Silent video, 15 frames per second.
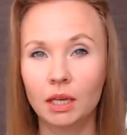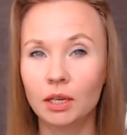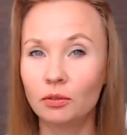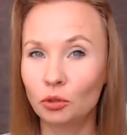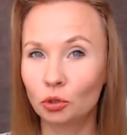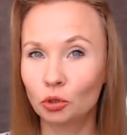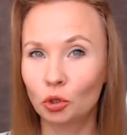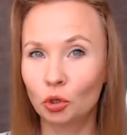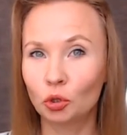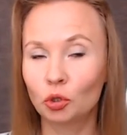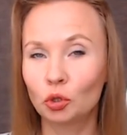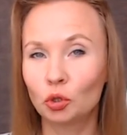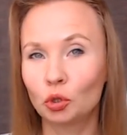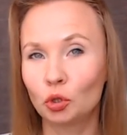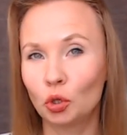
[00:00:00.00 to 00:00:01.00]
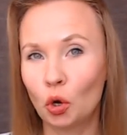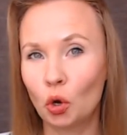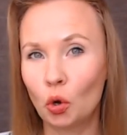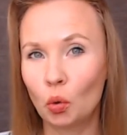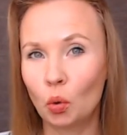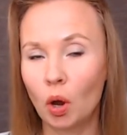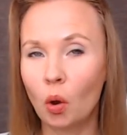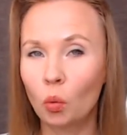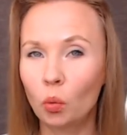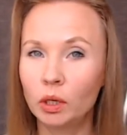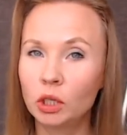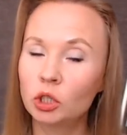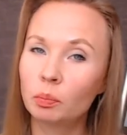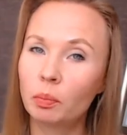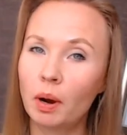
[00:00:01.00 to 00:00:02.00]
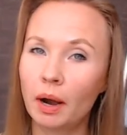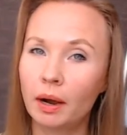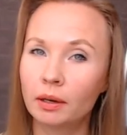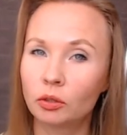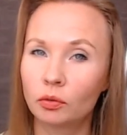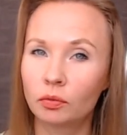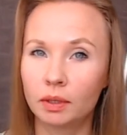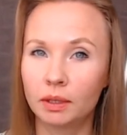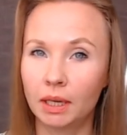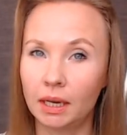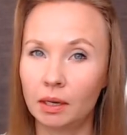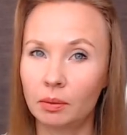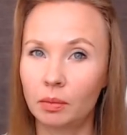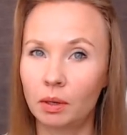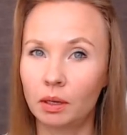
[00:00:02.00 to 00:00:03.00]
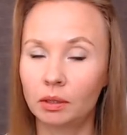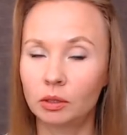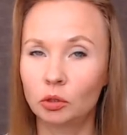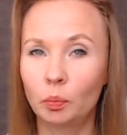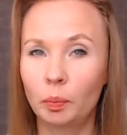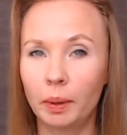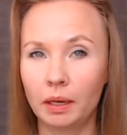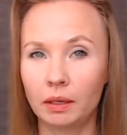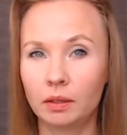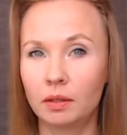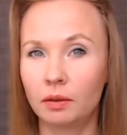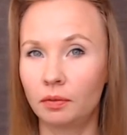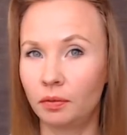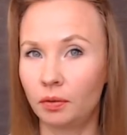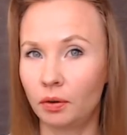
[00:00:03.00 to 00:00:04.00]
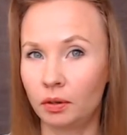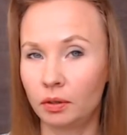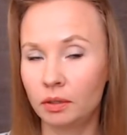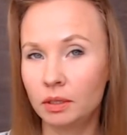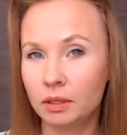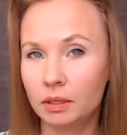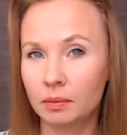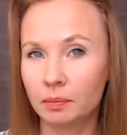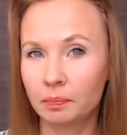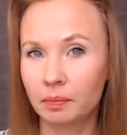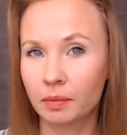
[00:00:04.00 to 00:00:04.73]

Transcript: if you don't know which part of an animal to paint the first,